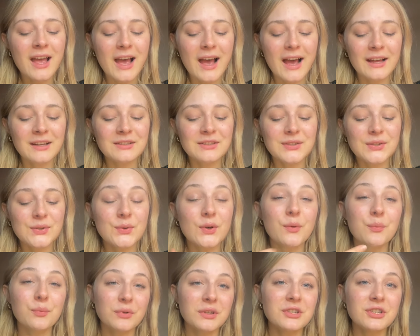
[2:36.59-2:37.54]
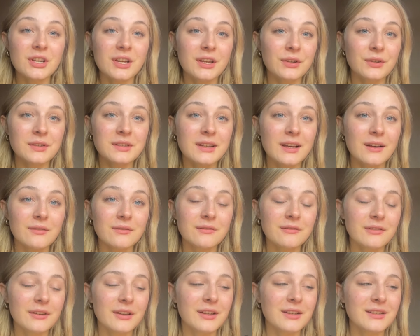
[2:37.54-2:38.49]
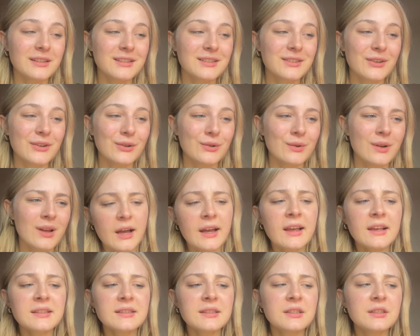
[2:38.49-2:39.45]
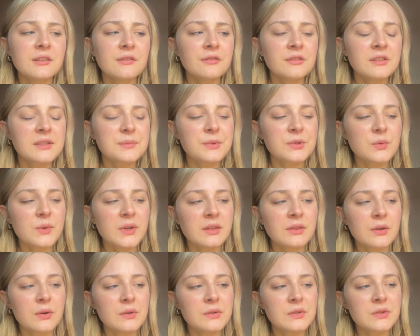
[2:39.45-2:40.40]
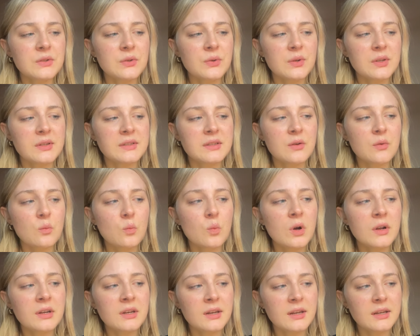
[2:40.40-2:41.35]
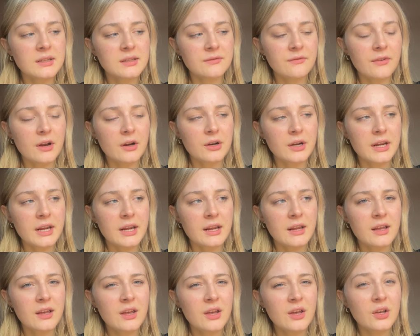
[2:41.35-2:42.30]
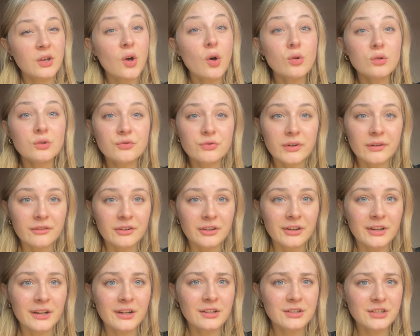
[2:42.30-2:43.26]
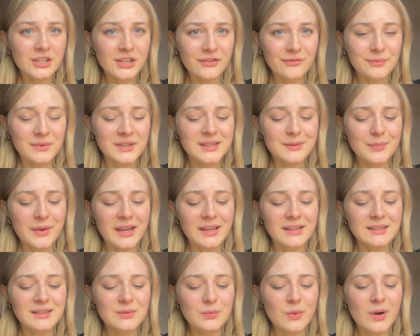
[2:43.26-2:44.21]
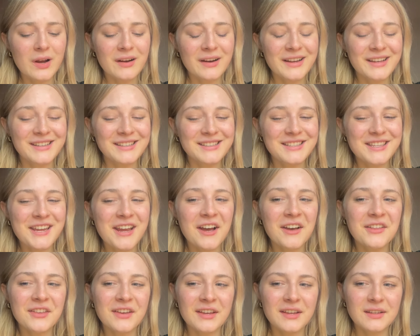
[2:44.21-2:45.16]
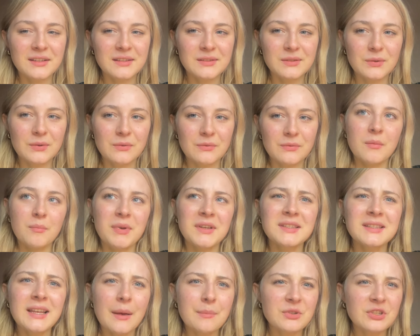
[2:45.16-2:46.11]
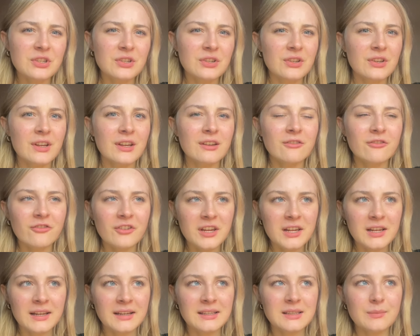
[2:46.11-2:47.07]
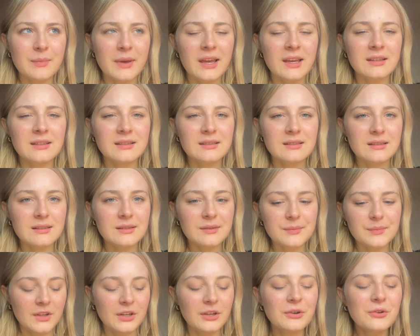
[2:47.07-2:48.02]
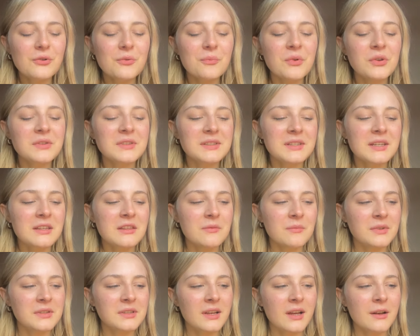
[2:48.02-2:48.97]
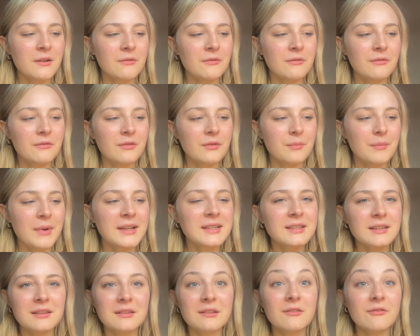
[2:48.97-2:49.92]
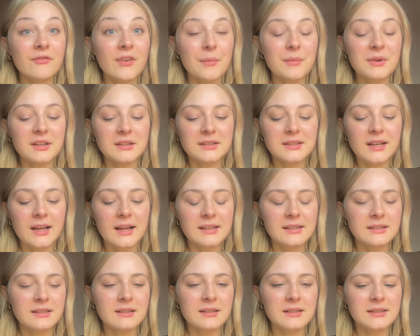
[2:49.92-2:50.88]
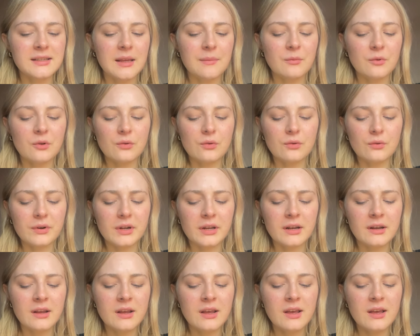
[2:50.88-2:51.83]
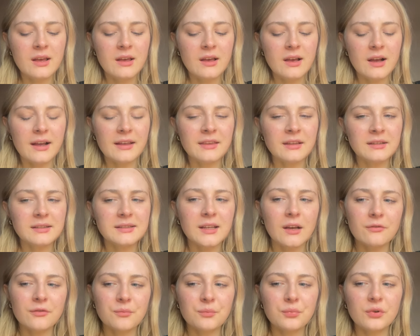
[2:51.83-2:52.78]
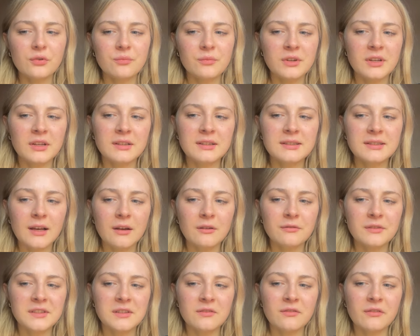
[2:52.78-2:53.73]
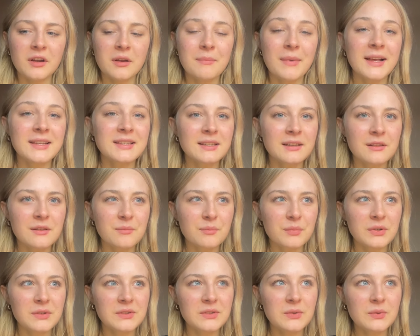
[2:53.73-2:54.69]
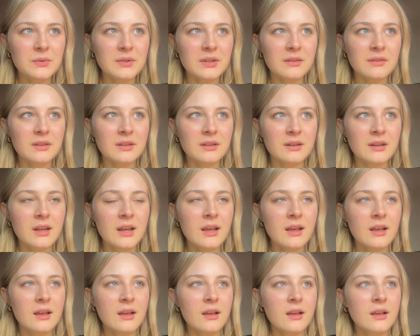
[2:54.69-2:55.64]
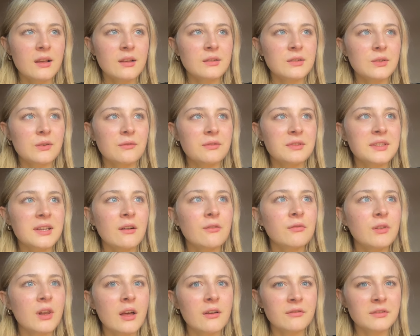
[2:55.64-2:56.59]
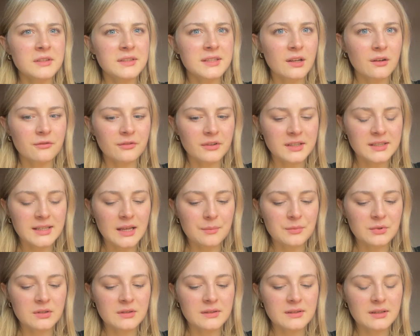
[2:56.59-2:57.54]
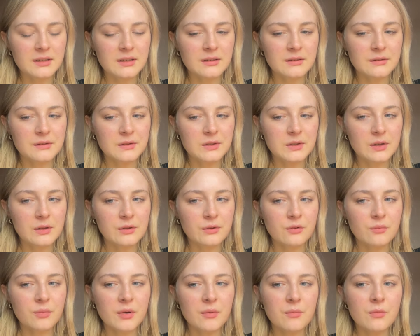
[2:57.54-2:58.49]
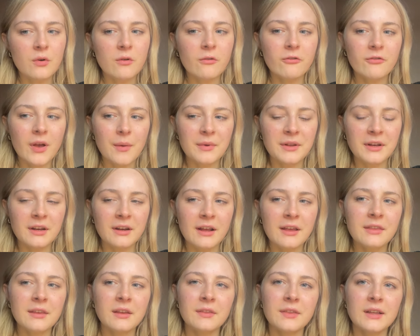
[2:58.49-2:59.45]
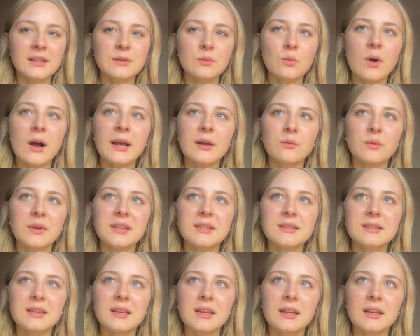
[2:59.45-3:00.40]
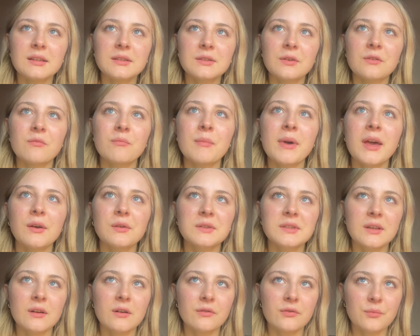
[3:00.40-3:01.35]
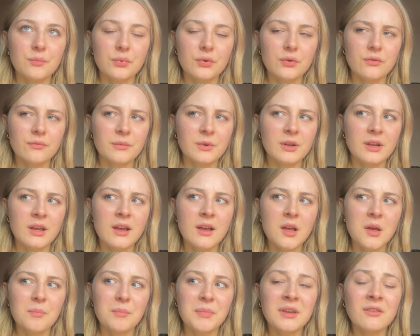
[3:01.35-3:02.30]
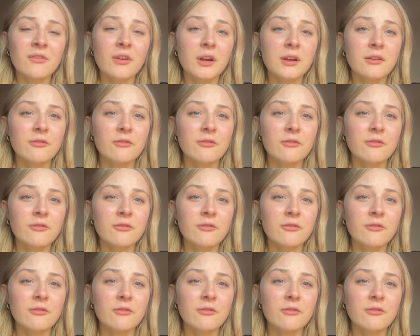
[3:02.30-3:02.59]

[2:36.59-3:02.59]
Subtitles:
and to appreciate yourself. And so I guess the difference between those two is that one is very goal-driven and achievements-based, whereas the other is sort of perception and feelings-based. You could almost see them as kind of masculine and feminine sides to the same coin. I think self-improvement itself is a very masculine pursuit, and then sort of self-love and self-acceptance is a little bit more feminine. I think that's why we see sort of male self-improvement being very